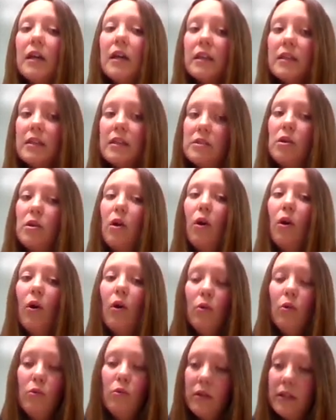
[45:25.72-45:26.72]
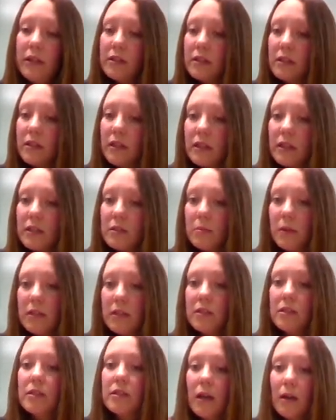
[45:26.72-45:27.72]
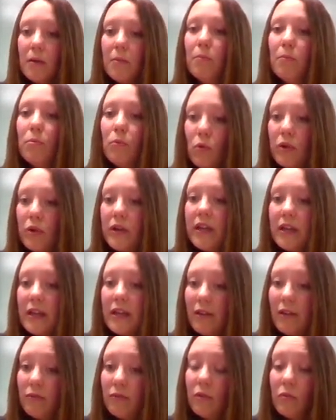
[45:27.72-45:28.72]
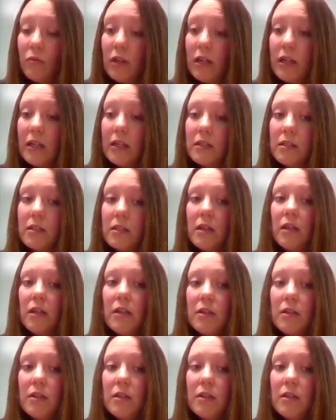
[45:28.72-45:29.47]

And there's a whole list of databases that are brought in at every release.